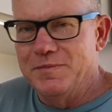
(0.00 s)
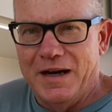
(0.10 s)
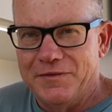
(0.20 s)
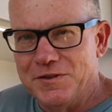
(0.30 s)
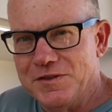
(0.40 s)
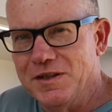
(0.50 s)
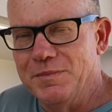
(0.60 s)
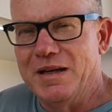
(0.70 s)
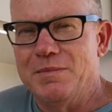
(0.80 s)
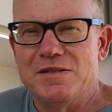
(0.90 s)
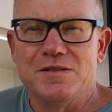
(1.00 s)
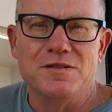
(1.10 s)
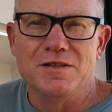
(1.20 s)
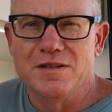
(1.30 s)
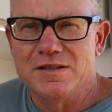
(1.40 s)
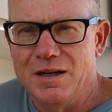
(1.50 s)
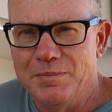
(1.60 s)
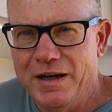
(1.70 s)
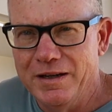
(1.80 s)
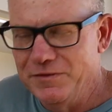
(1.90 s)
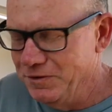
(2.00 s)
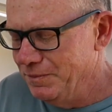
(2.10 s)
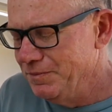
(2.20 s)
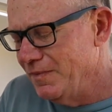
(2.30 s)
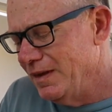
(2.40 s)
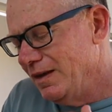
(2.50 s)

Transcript: after a certain amount of messages, you're going to start paying for them.